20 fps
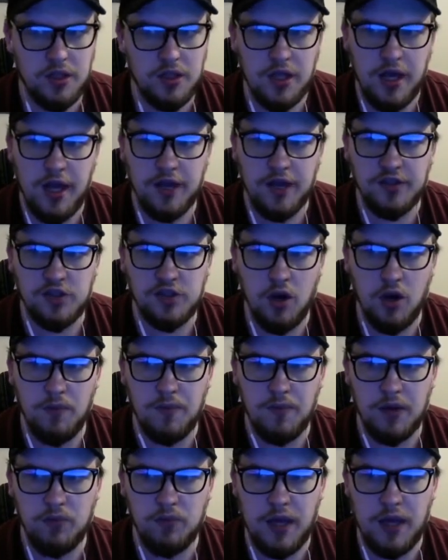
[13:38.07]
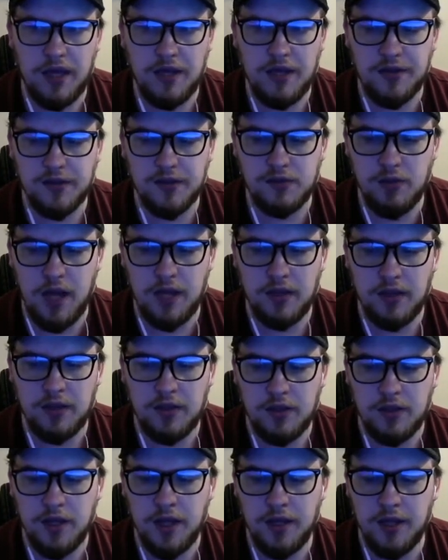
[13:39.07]
Yeah, he scored midweek as well
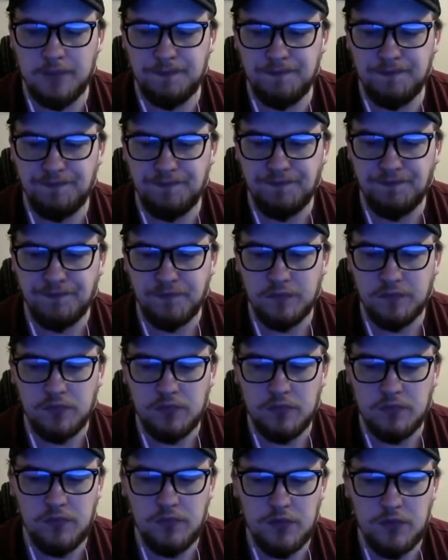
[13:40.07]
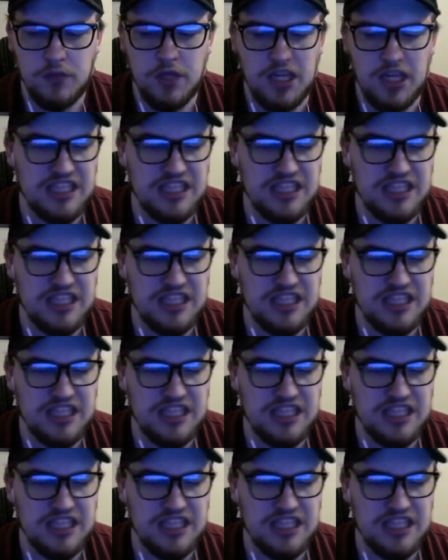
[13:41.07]
in